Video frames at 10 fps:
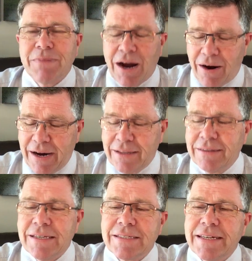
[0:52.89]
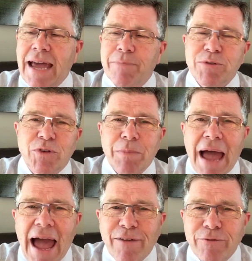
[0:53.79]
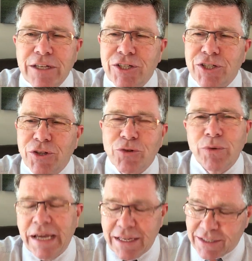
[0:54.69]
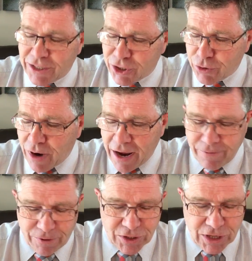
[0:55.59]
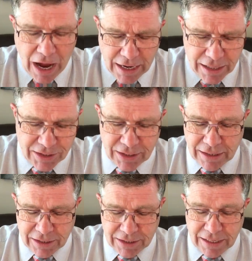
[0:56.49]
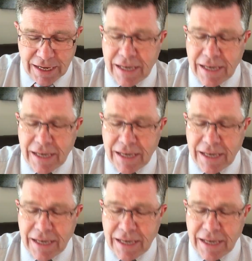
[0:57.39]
All right. This adapts from a 1/2 inch to 3/8 inch drive for sockets, and this